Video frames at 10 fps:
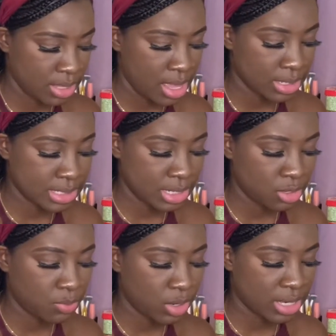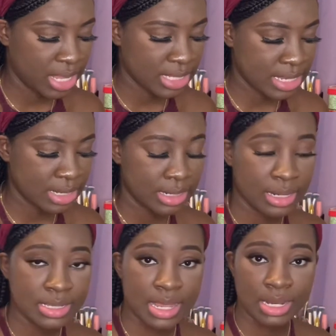I stayed up one night and did
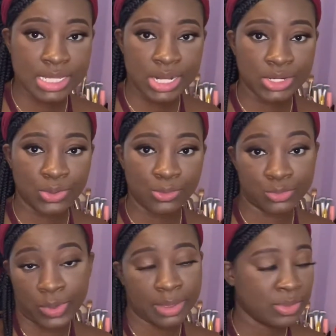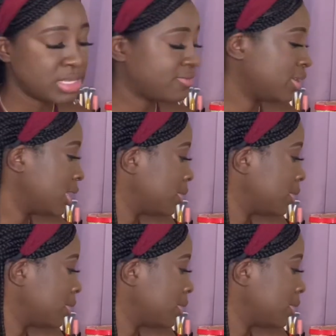it, and it turned out quite beautifully.